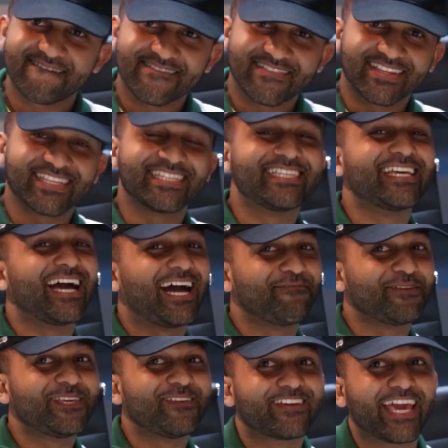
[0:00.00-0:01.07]
Yeah,
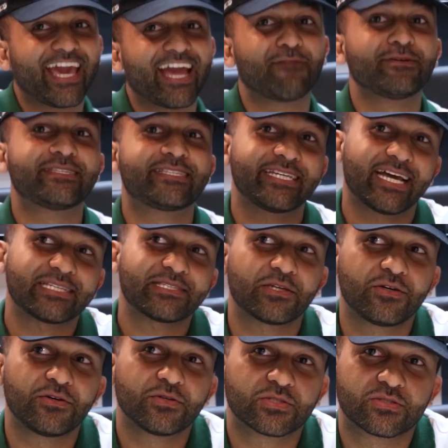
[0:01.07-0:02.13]
I mean you can't. I mean
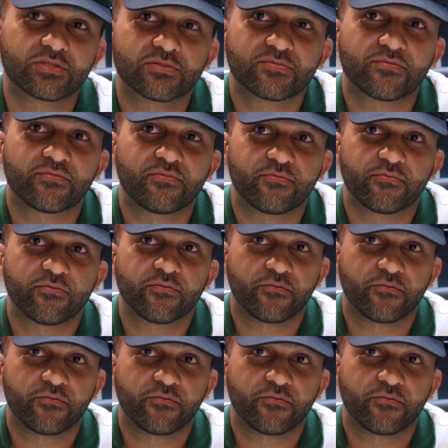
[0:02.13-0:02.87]
Tiesto's 50.